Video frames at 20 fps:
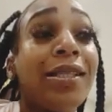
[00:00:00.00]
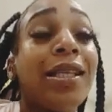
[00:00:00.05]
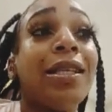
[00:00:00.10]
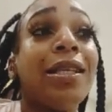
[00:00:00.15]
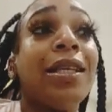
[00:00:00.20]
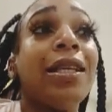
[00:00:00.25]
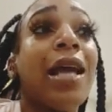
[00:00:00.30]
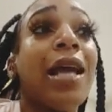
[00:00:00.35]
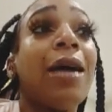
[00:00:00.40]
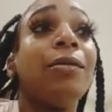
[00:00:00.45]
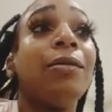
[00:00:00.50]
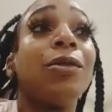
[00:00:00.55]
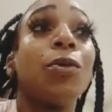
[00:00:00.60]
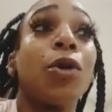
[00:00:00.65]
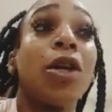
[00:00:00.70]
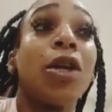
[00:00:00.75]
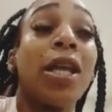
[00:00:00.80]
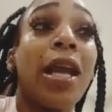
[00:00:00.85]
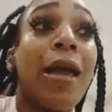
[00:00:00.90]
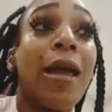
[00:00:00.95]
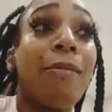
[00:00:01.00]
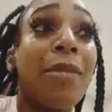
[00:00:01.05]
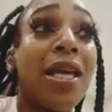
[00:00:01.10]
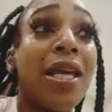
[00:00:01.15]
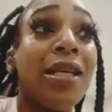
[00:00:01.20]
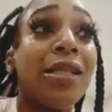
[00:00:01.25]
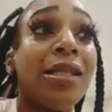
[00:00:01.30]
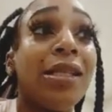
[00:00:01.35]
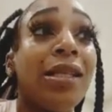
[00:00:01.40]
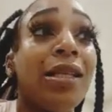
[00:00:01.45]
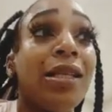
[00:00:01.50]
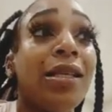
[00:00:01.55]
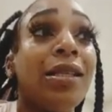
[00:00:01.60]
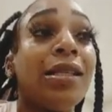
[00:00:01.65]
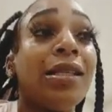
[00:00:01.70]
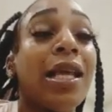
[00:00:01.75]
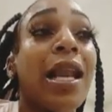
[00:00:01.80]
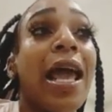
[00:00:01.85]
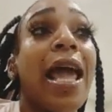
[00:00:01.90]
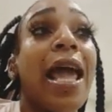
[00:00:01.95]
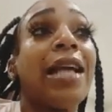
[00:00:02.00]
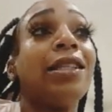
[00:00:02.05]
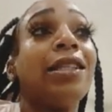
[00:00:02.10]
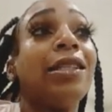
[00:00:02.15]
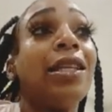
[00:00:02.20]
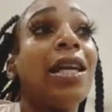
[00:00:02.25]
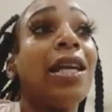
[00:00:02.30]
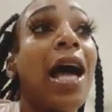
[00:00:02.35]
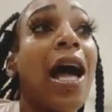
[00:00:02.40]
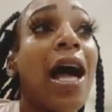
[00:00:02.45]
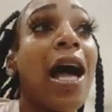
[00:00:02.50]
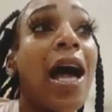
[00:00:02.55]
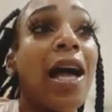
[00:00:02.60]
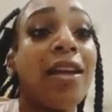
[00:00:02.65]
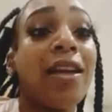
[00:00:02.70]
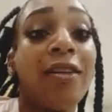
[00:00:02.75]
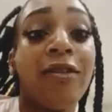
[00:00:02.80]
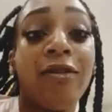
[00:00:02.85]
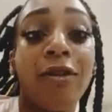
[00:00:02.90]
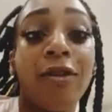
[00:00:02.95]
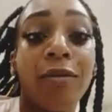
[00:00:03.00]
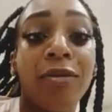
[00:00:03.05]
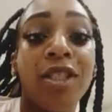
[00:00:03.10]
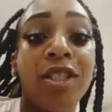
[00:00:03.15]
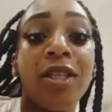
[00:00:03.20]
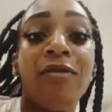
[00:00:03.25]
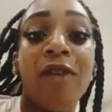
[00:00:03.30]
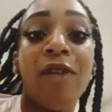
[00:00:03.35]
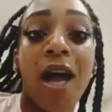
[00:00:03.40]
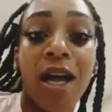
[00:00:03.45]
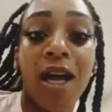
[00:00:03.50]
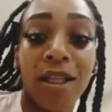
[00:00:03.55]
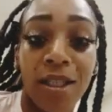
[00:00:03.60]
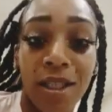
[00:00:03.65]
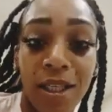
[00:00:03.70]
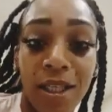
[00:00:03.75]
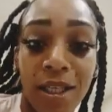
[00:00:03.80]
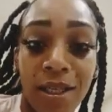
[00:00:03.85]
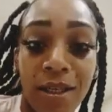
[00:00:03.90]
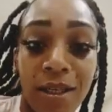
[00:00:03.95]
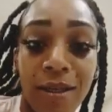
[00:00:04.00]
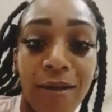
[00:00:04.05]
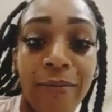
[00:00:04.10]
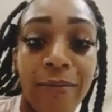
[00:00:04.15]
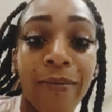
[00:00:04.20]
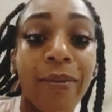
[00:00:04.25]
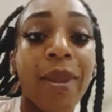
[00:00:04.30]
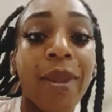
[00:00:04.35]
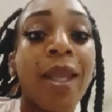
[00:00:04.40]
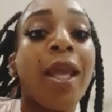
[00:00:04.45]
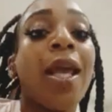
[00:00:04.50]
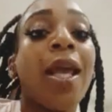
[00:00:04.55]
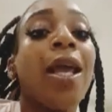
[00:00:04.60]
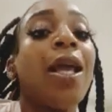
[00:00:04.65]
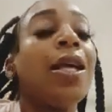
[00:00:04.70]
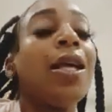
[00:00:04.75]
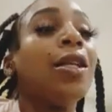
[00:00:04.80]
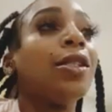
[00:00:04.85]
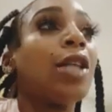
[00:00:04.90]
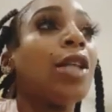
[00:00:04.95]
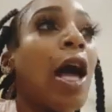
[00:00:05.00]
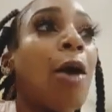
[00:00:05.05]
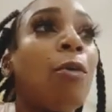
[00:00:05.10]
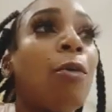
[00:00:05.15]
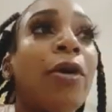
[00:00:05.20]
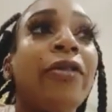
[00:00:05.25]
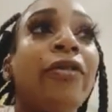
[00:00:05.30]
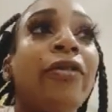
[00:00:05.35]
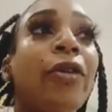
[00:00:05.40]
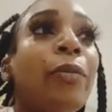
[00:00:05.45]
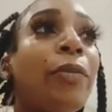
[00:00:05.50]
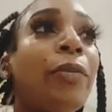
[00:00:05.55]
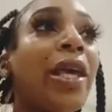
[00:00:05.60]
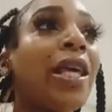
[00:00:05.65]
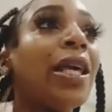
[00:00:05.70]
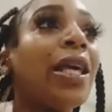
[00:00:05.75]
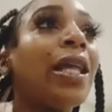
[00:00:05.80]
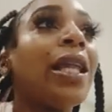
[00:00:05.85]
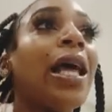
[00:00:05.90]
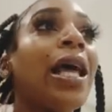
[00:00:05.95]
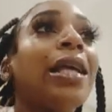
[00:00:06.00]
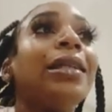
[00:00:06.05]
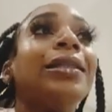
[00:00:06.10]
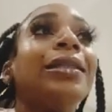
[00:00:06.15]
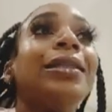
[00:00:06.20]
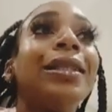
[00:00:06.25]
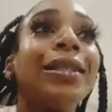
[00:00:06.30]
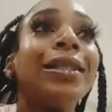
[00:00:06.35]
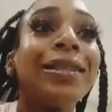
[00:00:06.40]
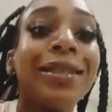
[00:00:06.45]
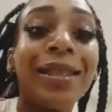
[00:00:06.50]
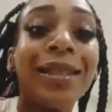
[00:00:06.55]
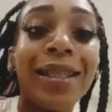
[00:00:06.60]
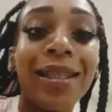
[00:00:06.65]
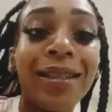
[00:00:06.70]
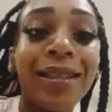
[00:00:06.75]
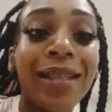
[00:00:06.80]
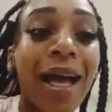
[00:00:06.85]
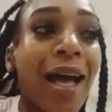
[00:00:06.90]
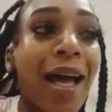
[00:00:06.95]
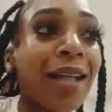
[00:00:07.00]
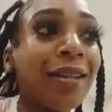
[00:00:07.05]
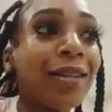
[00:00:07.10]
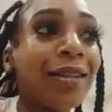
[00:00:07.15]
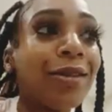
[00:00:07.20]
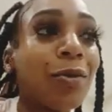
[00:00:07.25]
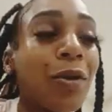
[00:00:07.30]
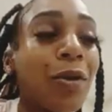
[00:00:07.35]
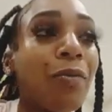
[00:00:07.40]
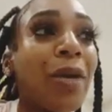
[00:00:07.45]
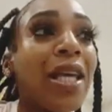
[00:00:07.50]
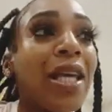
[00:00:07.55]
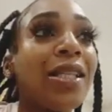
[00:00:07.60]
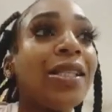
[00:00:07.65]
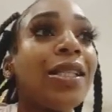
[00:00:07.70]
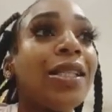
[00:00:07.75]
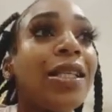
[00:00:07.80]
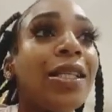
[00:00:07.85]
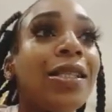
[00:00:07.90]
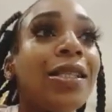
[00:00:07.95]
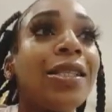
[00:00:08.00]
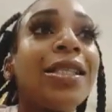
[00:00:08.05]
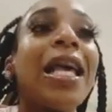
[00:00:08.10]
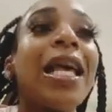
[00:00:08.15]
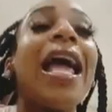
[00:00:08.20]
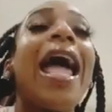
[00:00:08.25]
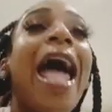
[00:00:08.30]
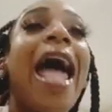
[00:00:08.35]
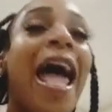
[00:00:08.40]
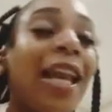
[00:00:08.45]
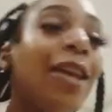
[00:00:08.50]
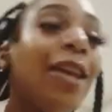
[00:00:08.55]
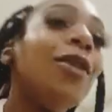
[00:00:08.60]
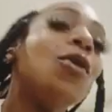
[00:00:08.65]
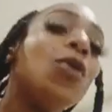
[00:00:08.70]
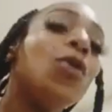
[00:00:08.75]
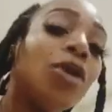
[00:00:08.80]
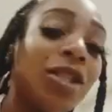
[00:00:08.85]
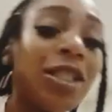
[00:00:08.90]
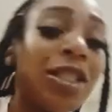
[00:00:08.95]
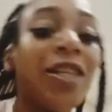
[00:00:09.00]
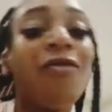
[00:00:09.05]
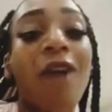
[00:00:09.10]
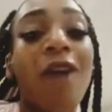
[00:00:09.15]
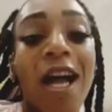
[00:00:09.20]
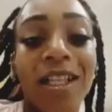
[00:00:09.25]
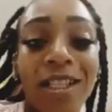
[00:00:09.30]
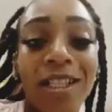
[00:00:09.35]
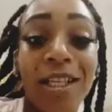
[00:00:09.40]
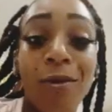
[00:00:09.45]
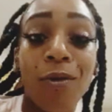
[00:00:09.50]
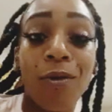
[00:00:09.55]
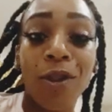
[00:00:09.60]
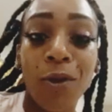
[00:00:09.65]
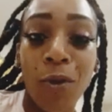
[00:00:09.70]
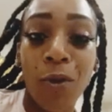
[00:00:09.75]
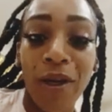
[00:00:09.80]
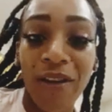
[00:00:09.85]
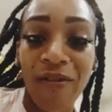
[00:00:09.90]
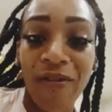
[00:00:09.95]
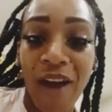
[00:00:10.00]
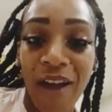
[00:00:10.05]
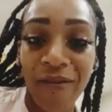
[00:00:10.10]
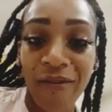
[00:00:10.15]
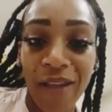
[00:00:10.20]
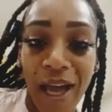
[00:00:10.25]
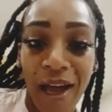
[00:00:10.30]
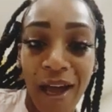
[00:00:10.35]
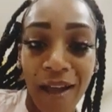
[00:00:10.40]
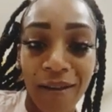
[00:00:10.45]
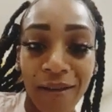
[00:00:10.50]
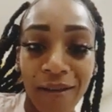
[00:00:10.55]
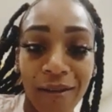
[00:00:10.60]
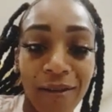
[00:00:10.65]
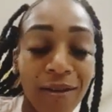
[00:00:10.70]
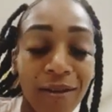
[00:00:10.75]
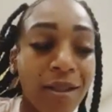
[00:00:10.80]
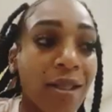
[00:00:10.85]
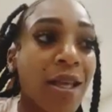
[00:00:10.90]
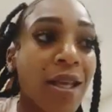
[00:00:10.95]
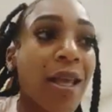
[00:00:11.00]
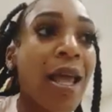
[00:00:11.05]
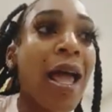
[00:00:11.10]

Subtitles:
And then I was working at Macy's, and I actually got hired from Givenchy. So I went from making like $16 with Macy's to adding on Givenchy with $25.